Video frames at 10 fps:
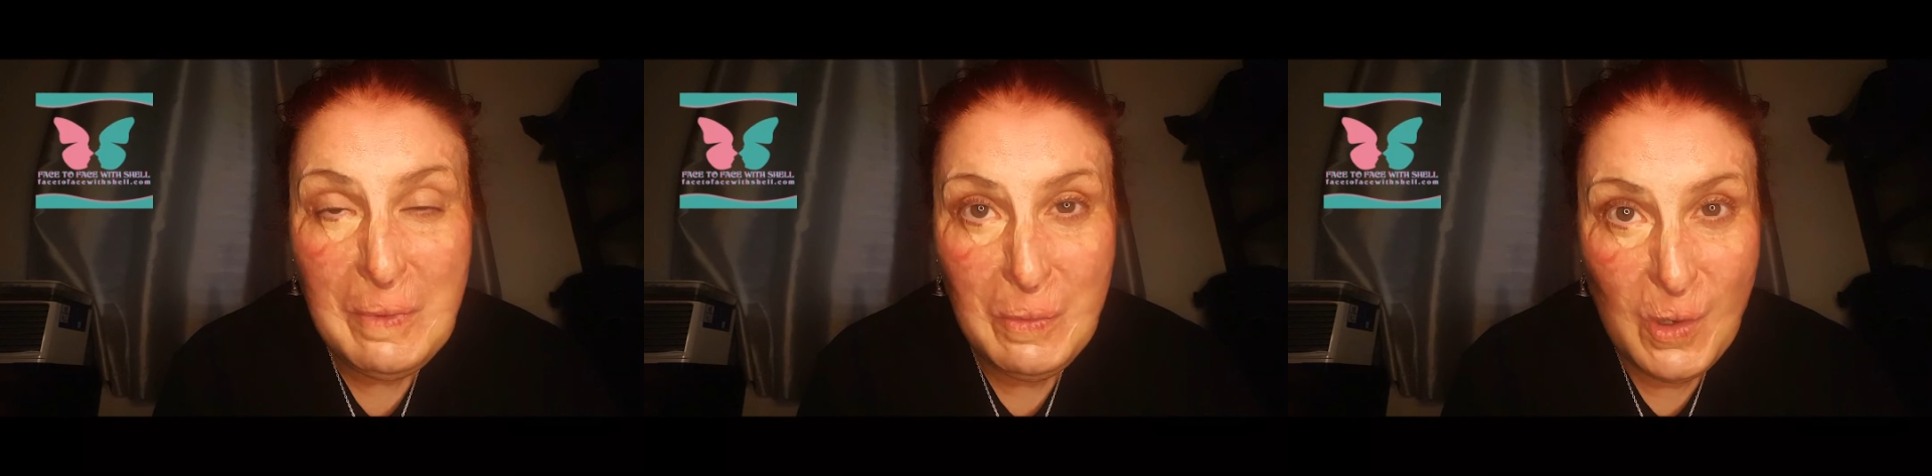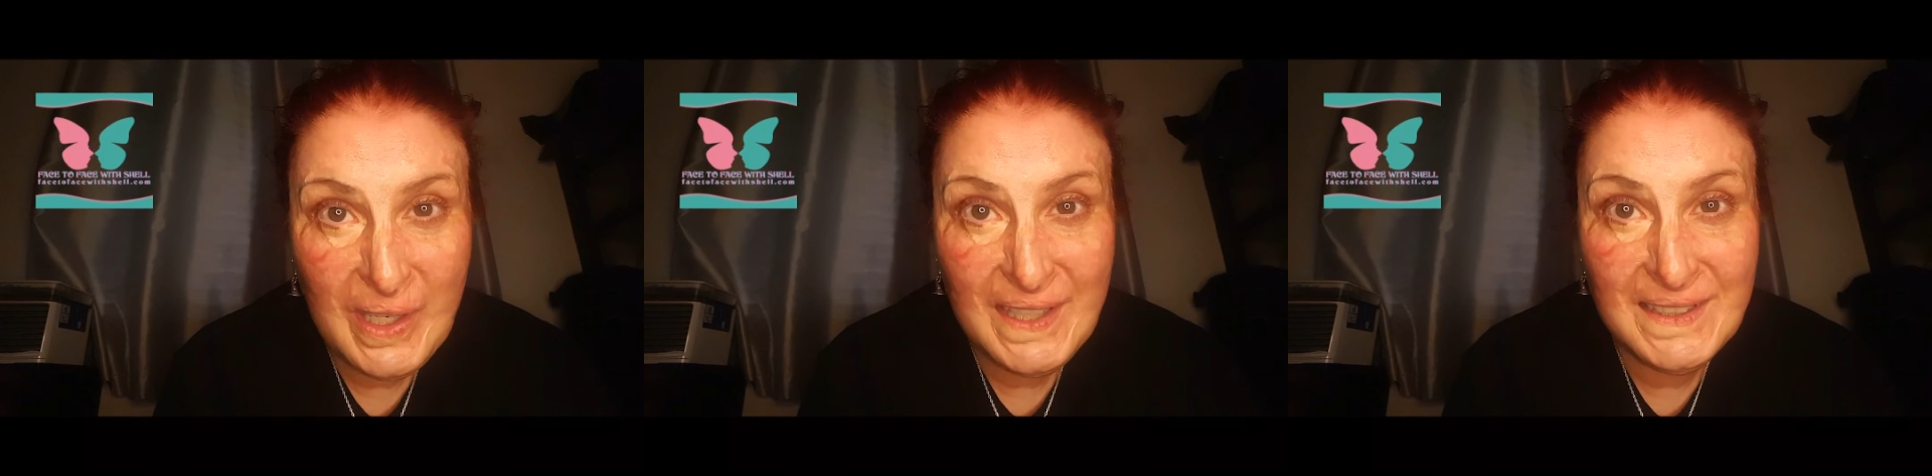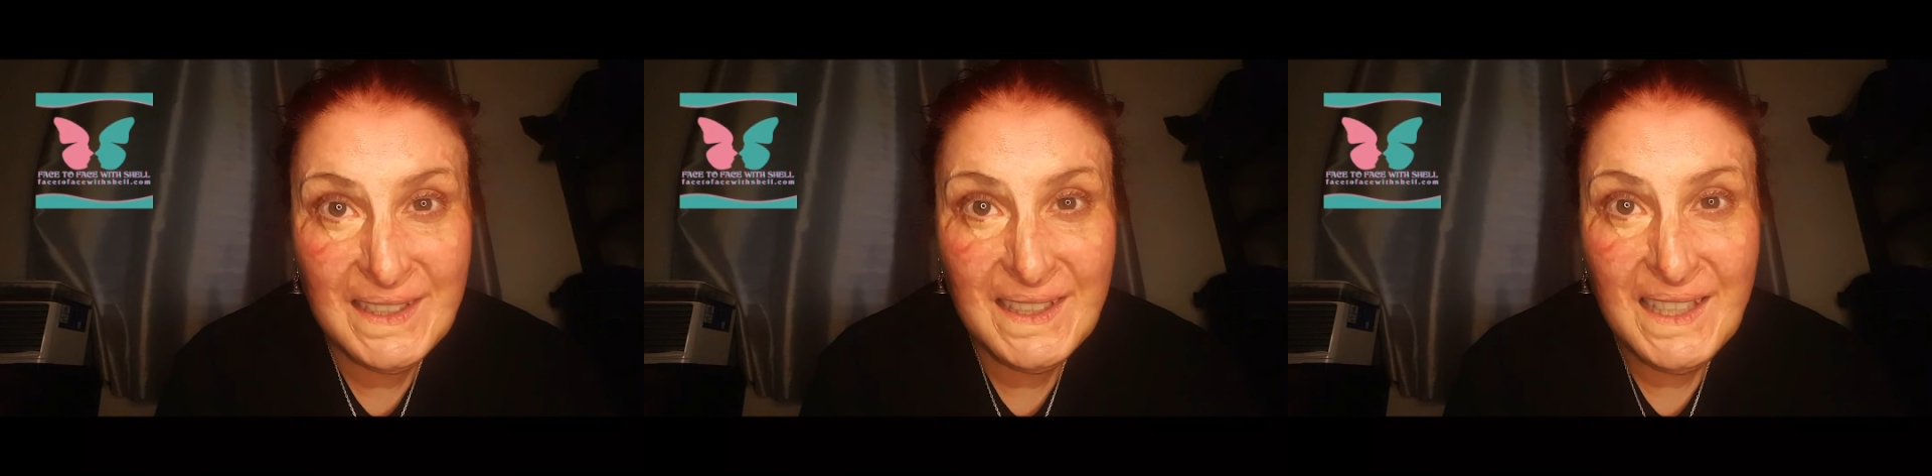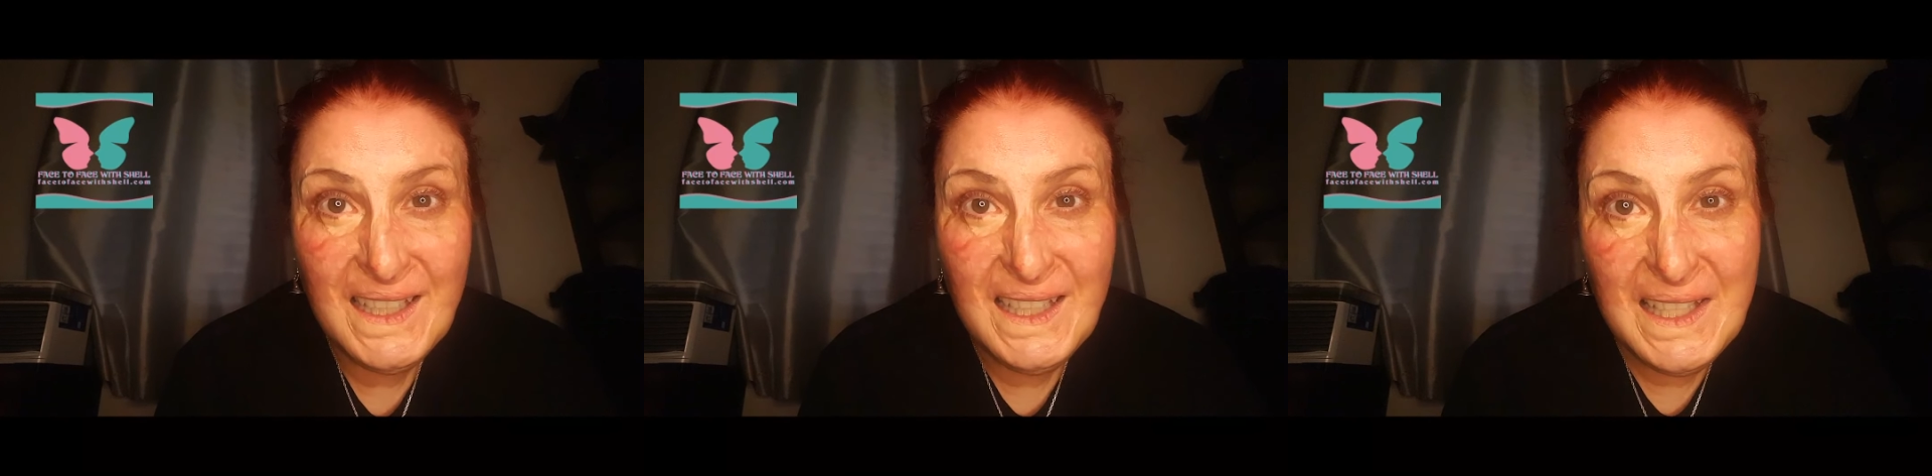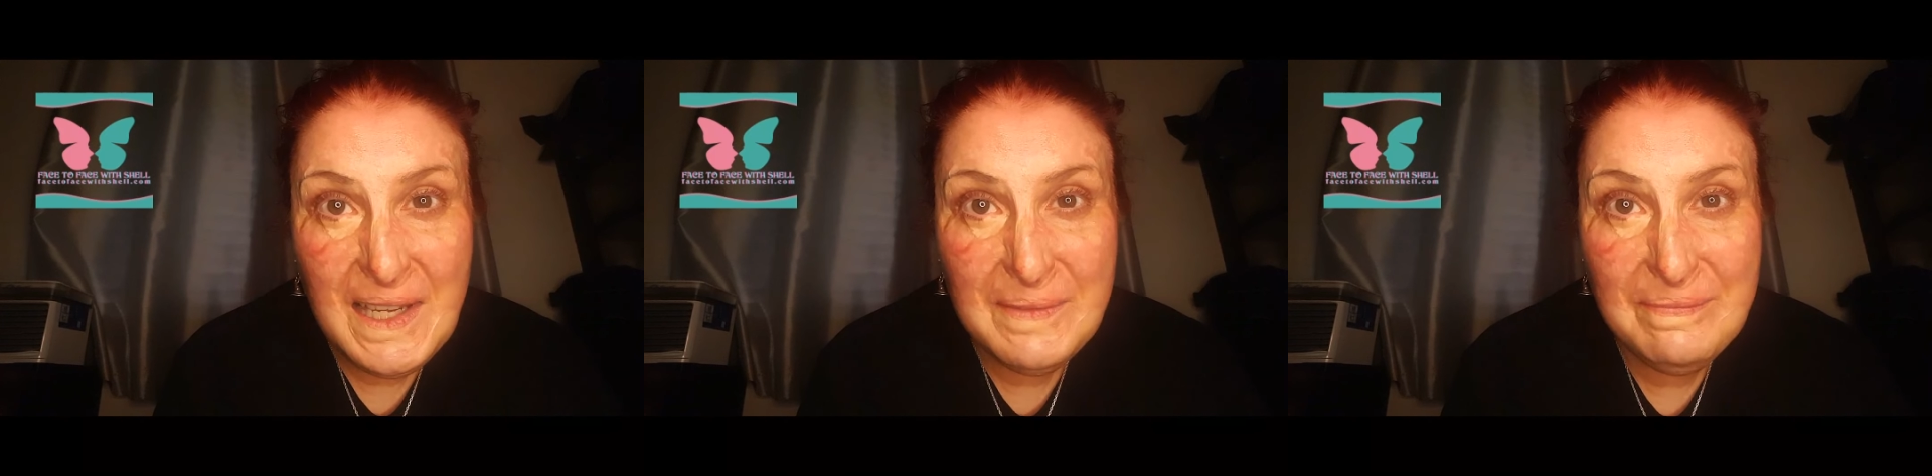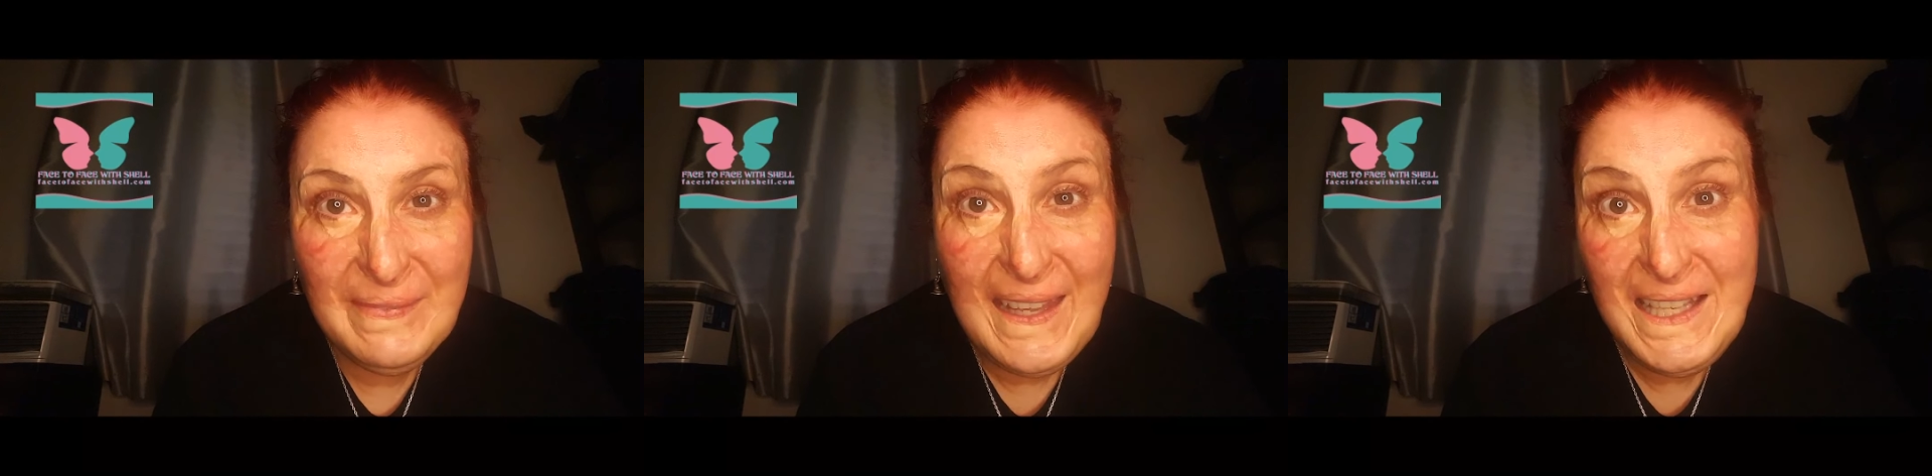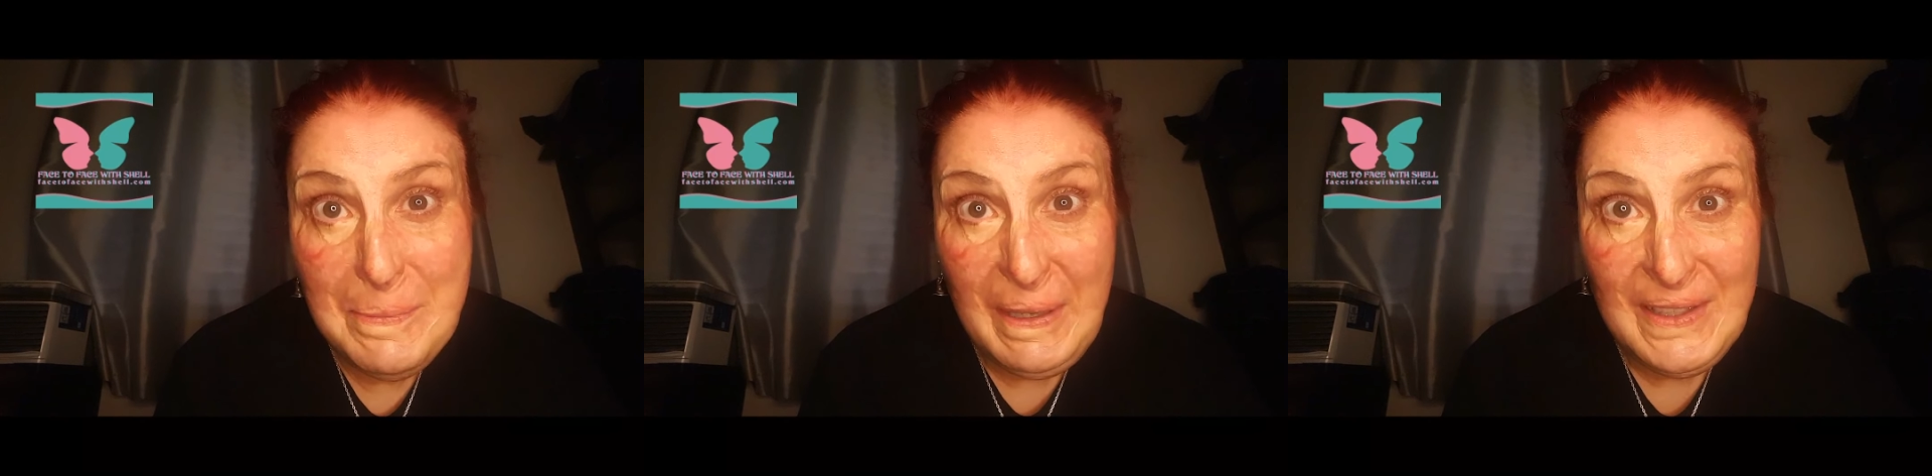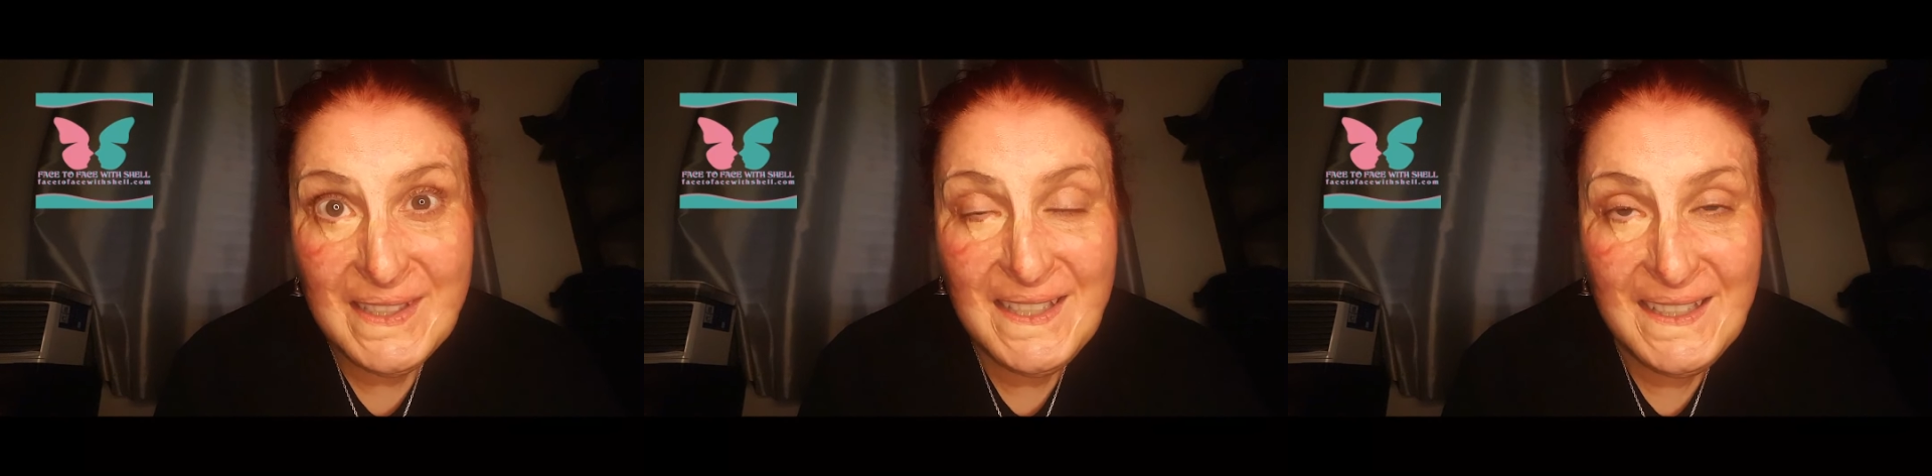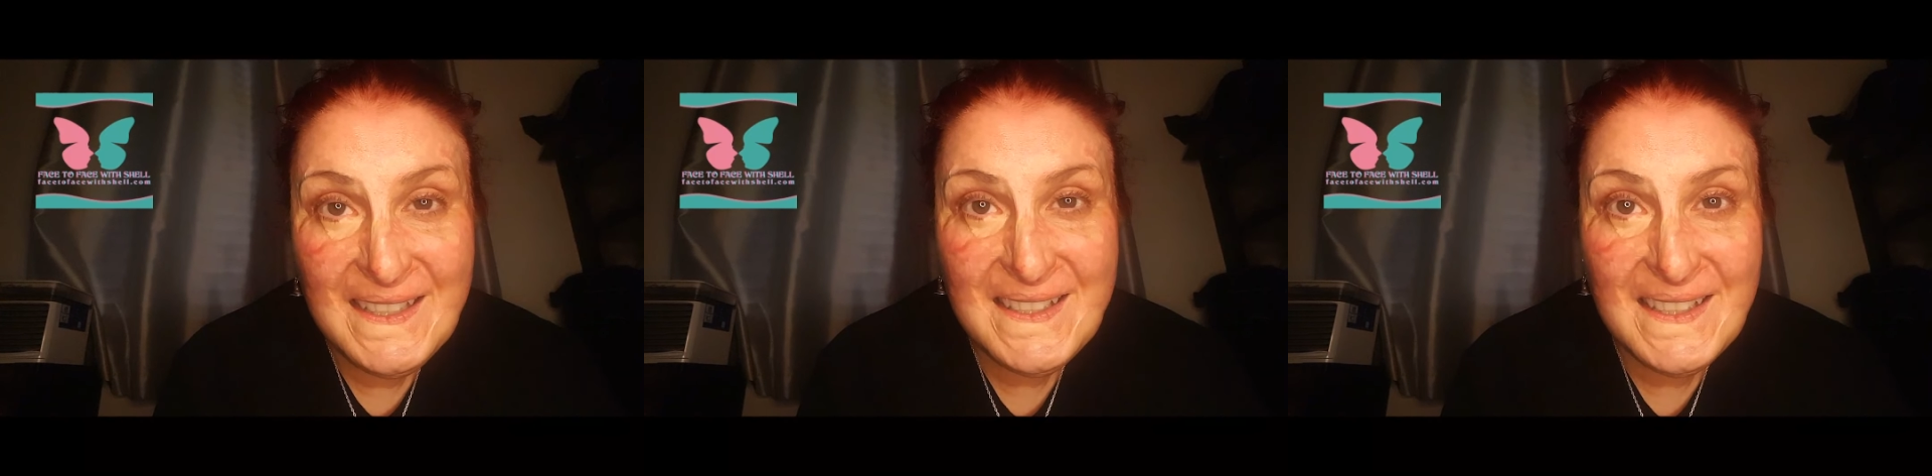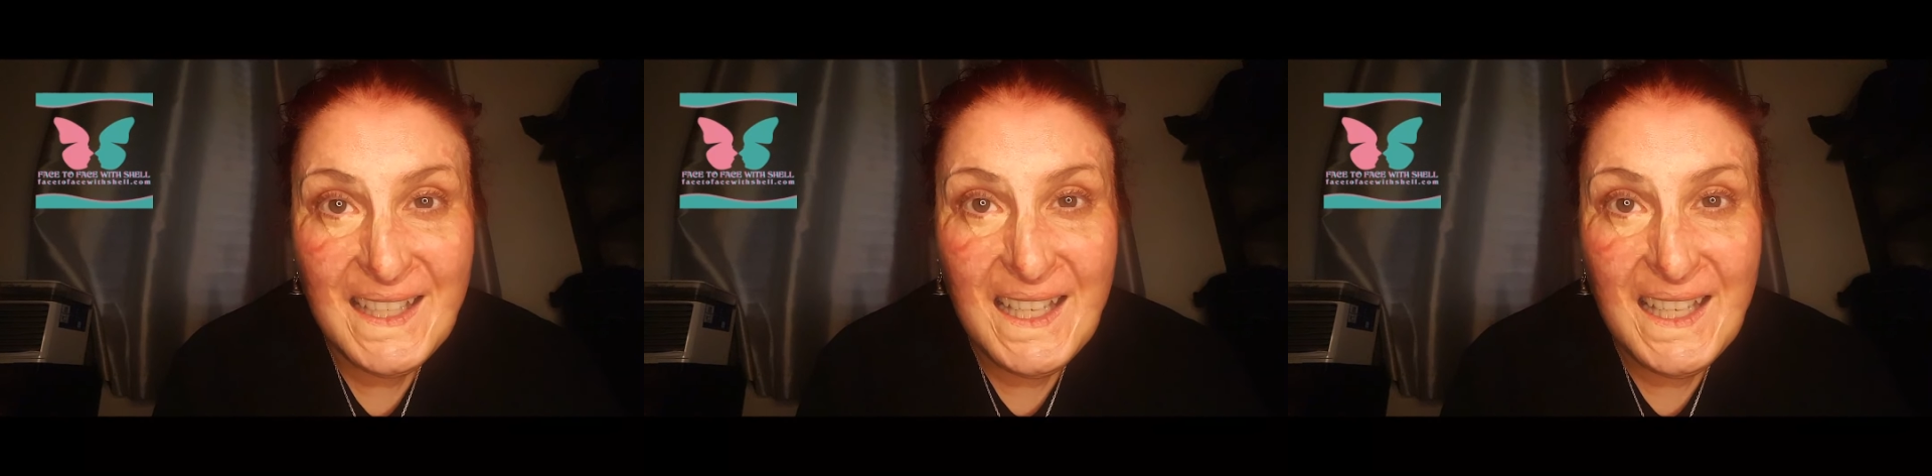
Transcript: walking inabilities,